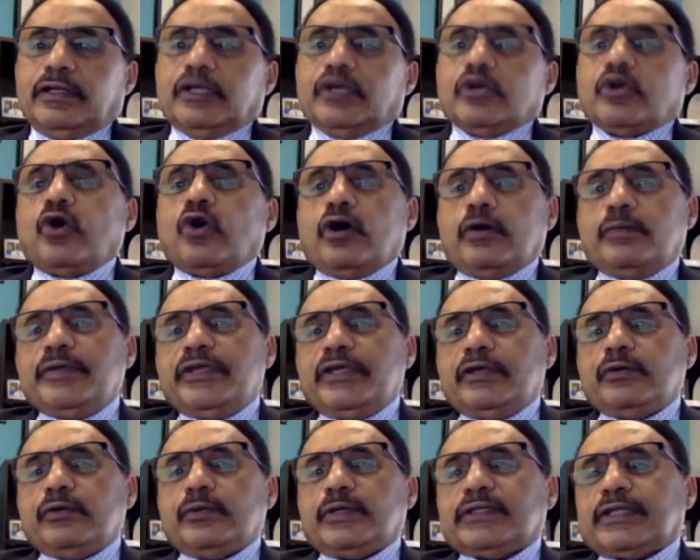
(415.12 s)
copy
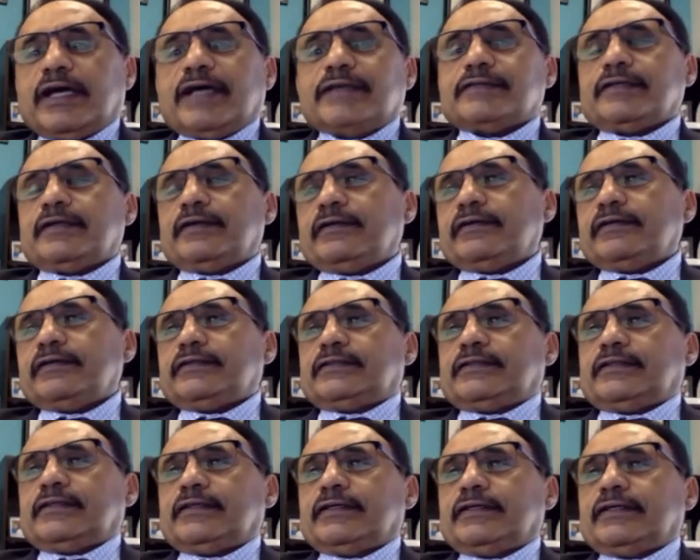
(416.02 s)
what others
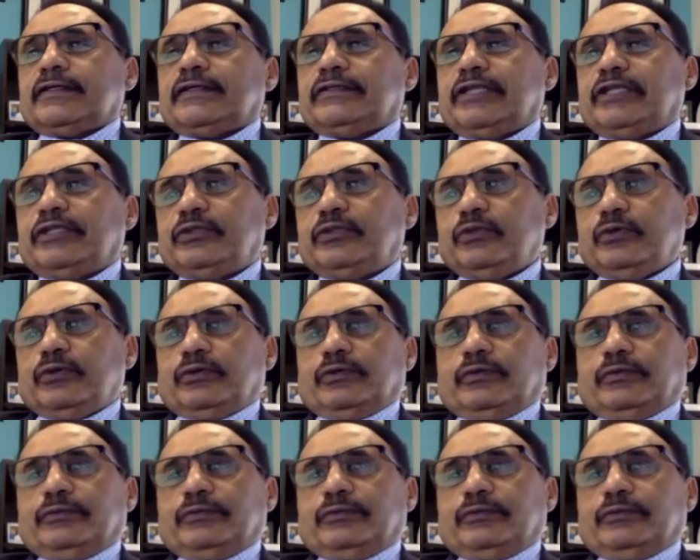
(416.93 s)
they do.